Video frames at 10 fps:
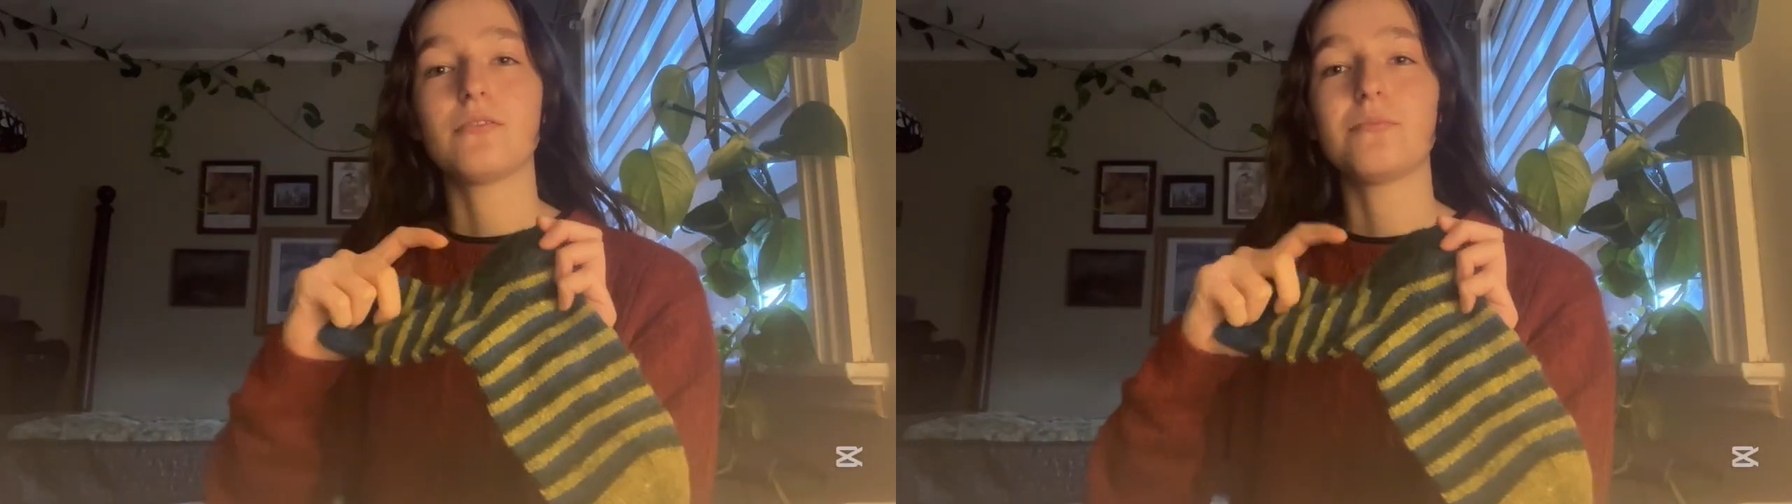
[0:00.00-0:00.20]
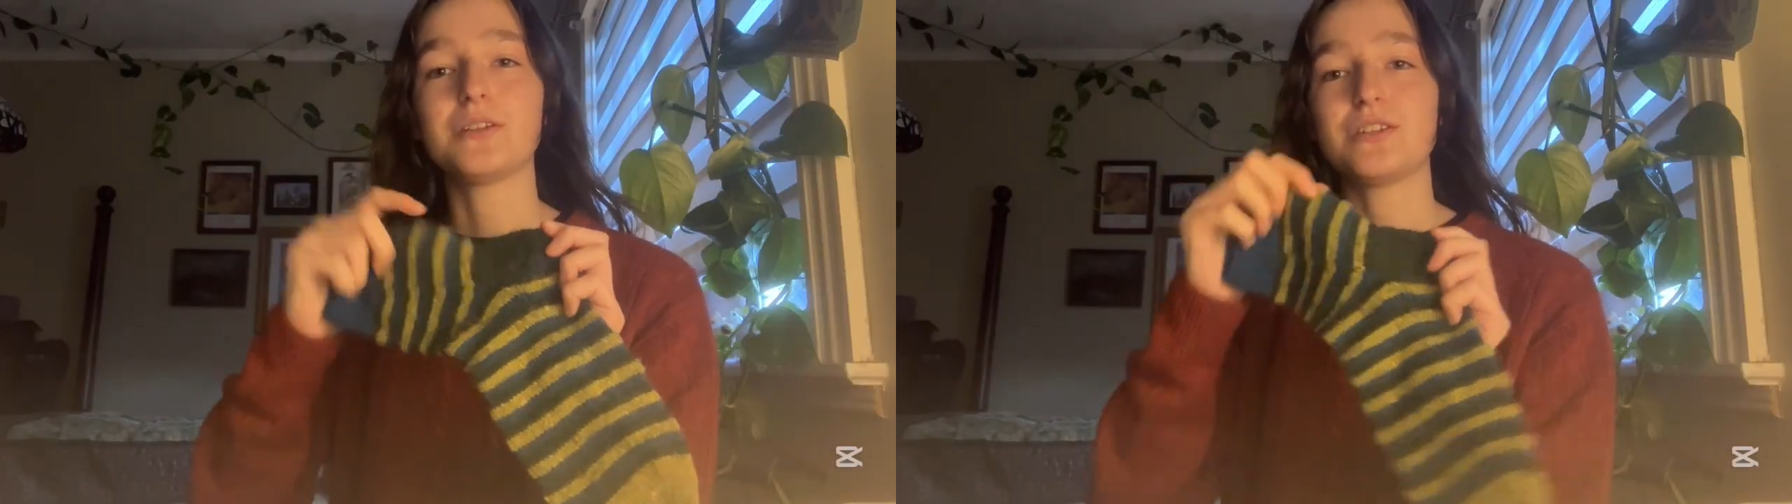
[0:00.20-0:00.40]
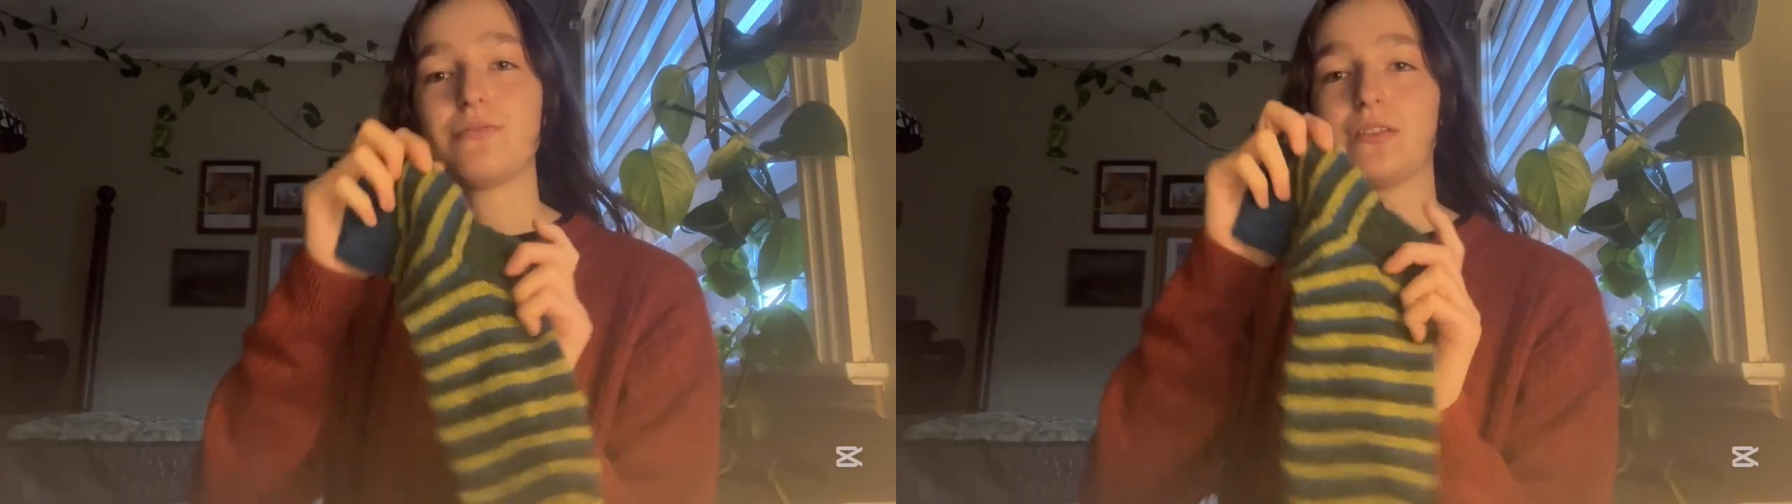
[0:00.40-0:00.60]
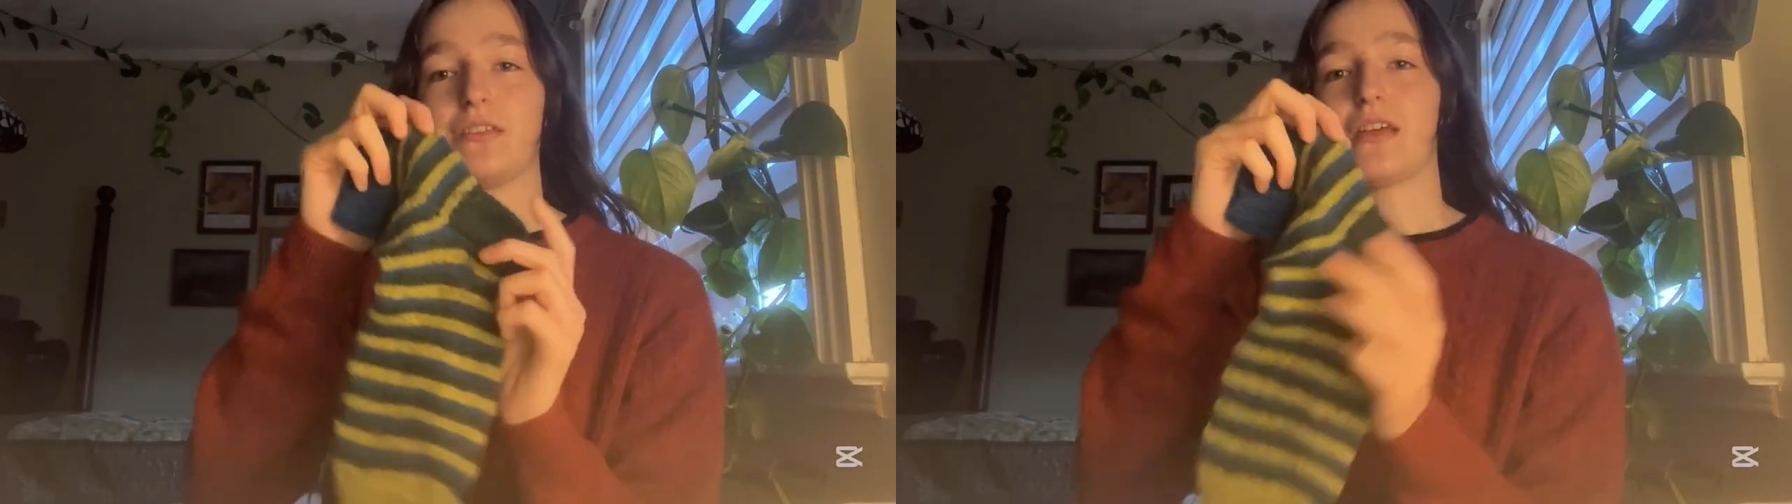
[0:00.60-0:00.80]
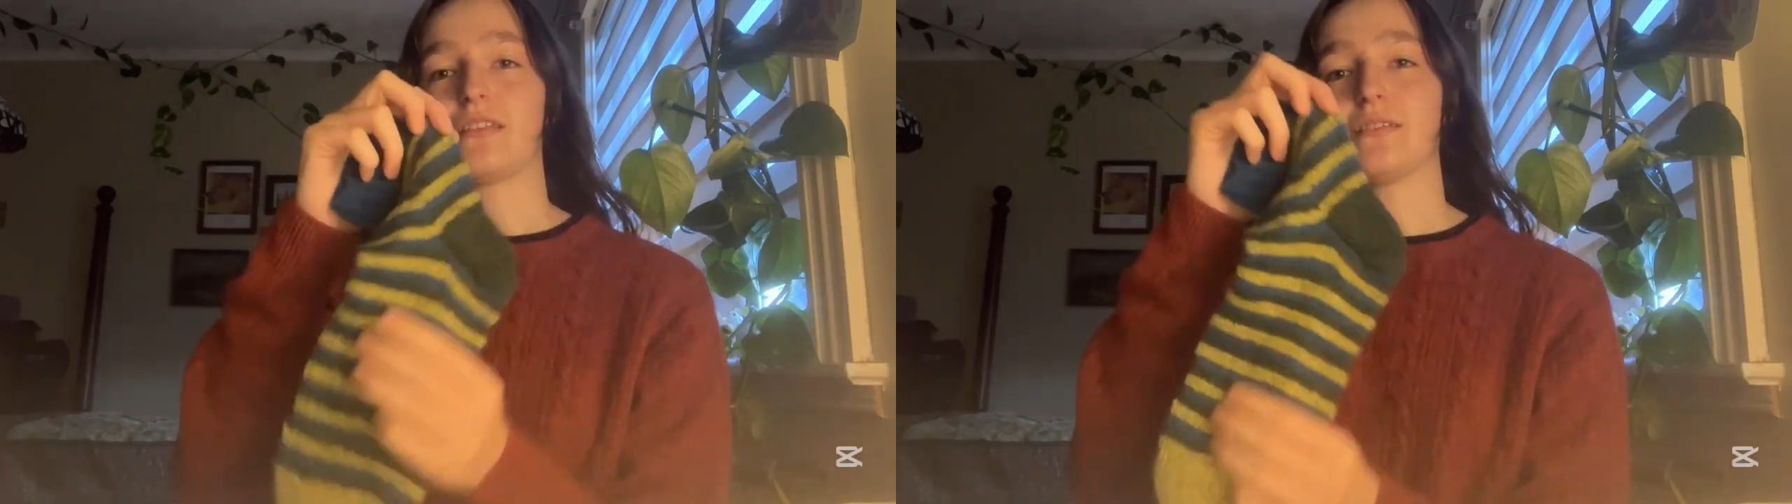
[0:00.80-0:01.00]
told me she
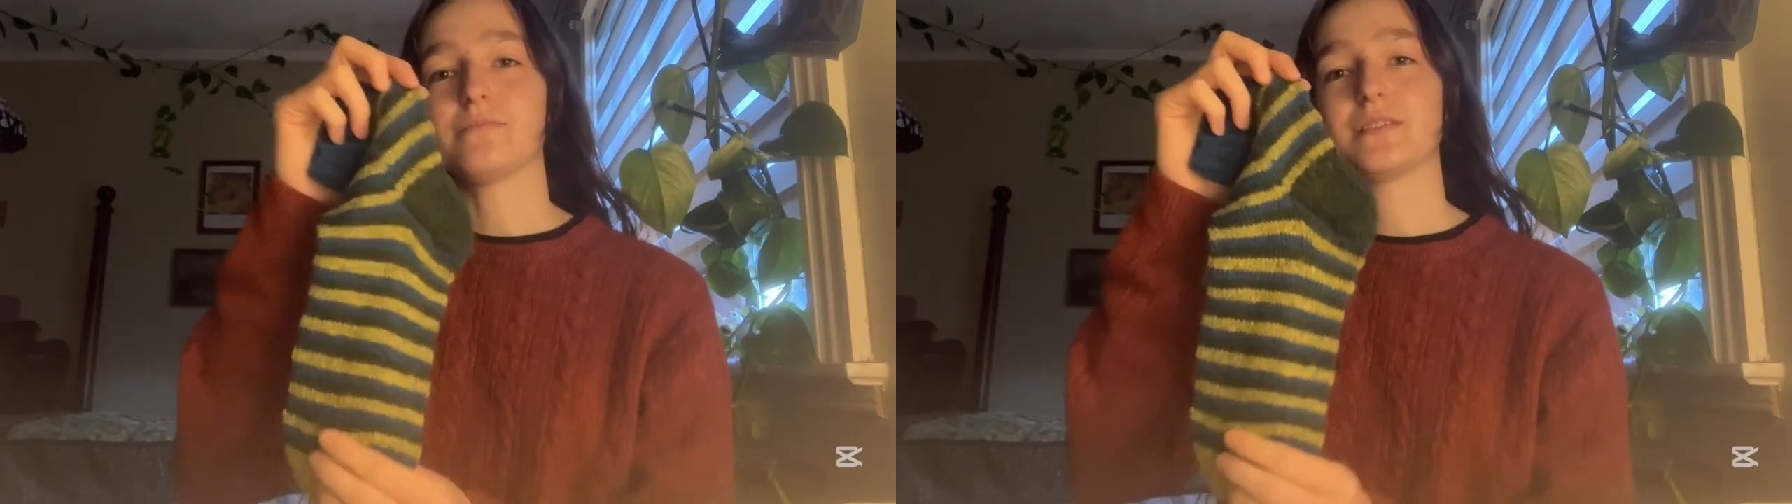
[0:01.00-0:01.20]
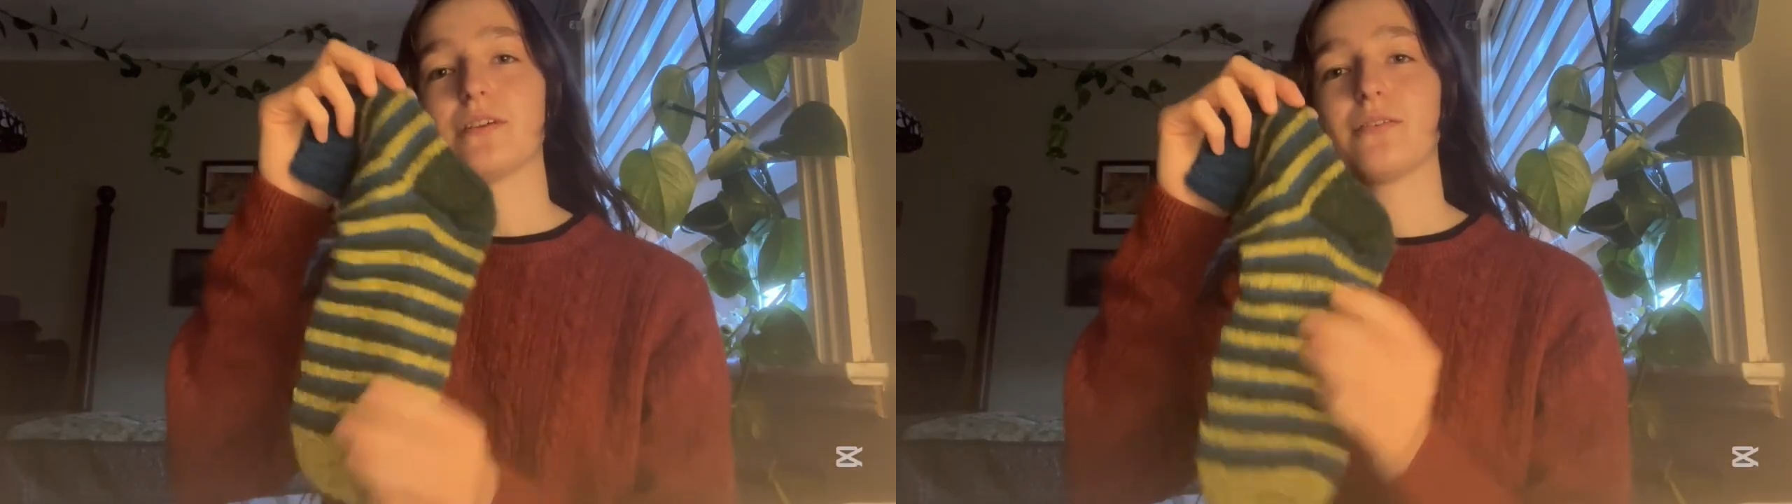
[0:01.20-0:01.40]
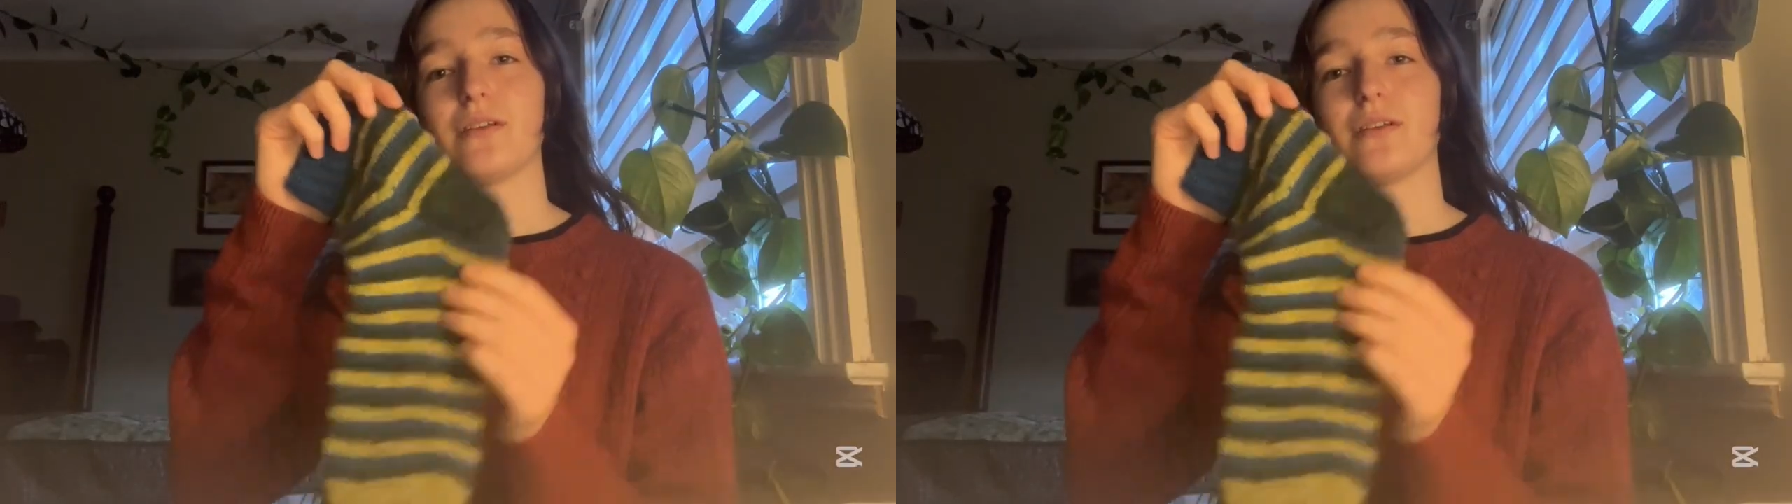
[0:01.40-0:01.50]
really liked them, so